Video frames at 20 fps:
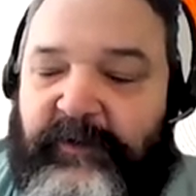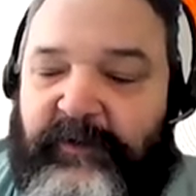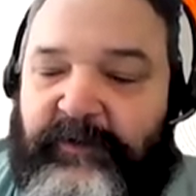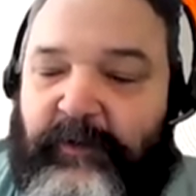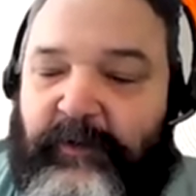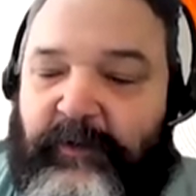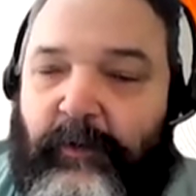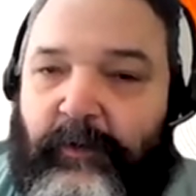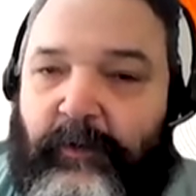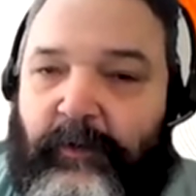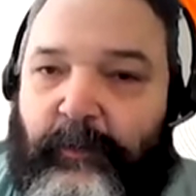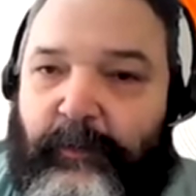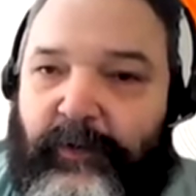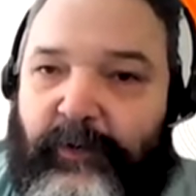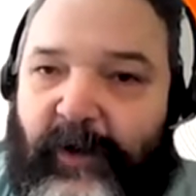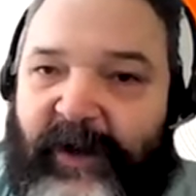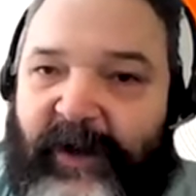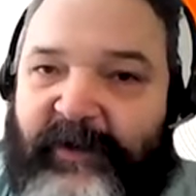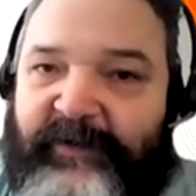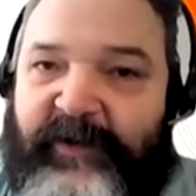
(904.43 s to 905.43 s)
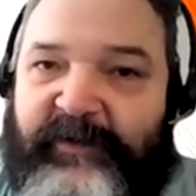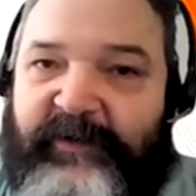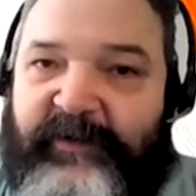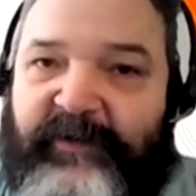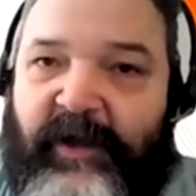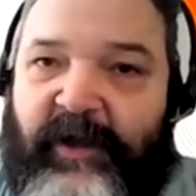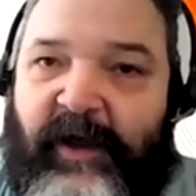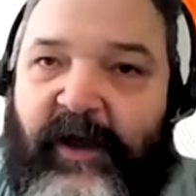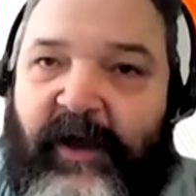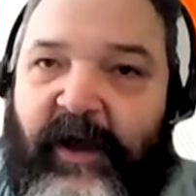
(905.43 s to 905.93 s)
There's a whole process
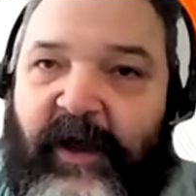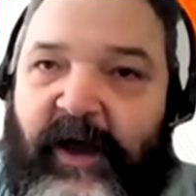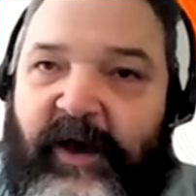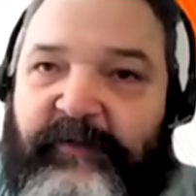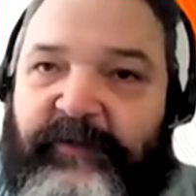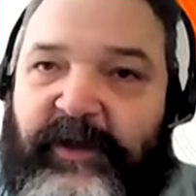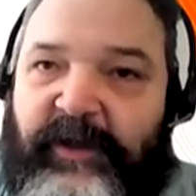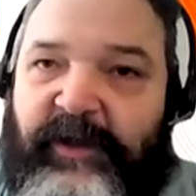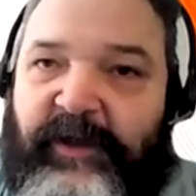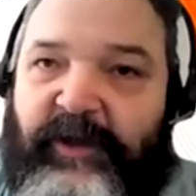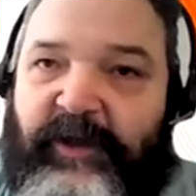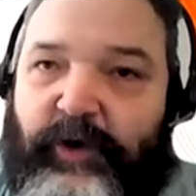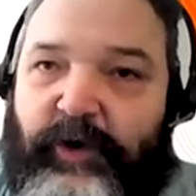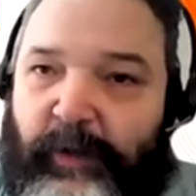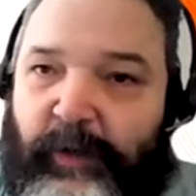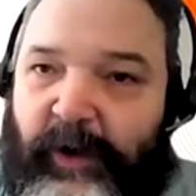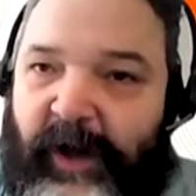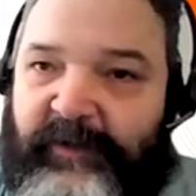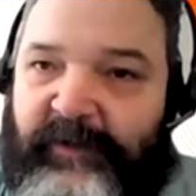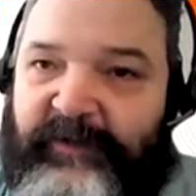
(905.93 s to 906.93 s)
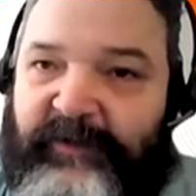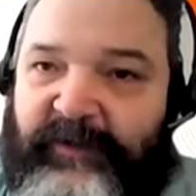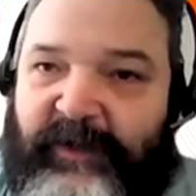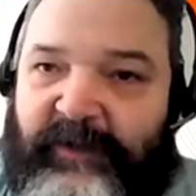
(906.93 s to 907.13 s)
of getting your bots